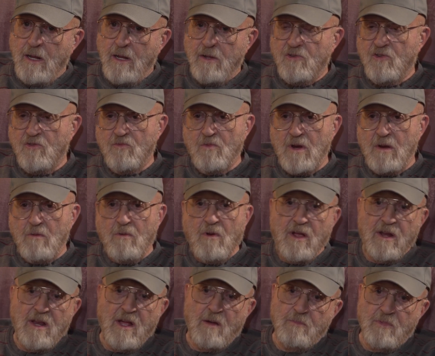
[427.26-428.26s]
history
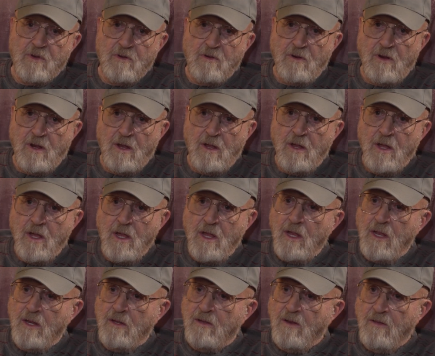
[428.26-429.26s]
right up to,
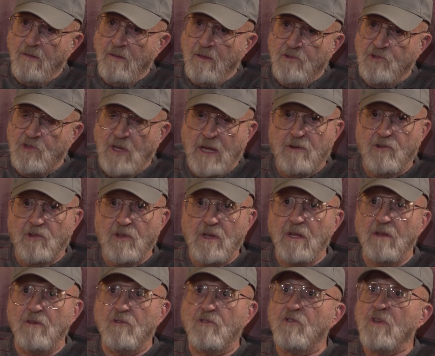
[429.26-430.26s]
into the
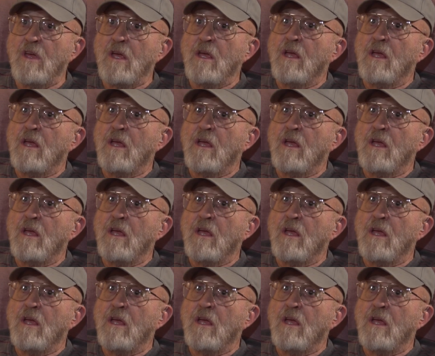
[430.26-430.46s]
60s.